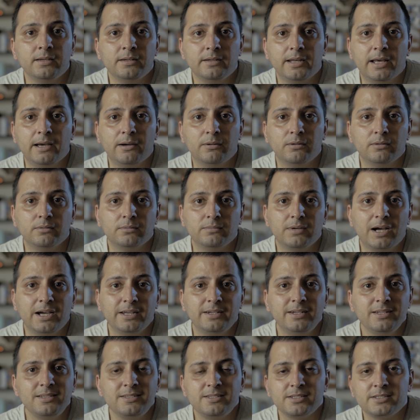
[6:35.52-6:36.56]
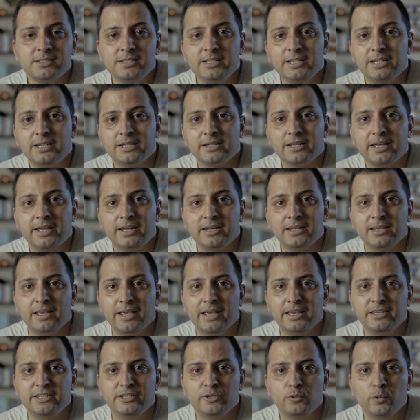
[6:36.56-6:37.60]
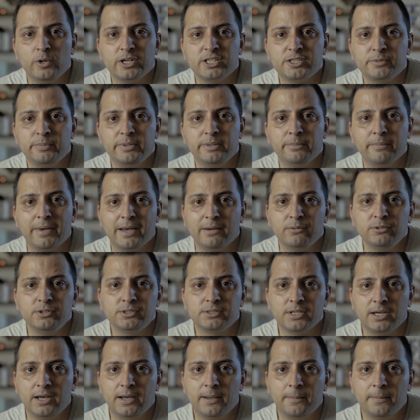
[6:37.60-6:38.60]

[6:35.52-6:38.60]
Now, I did succeed in getting a USB mouse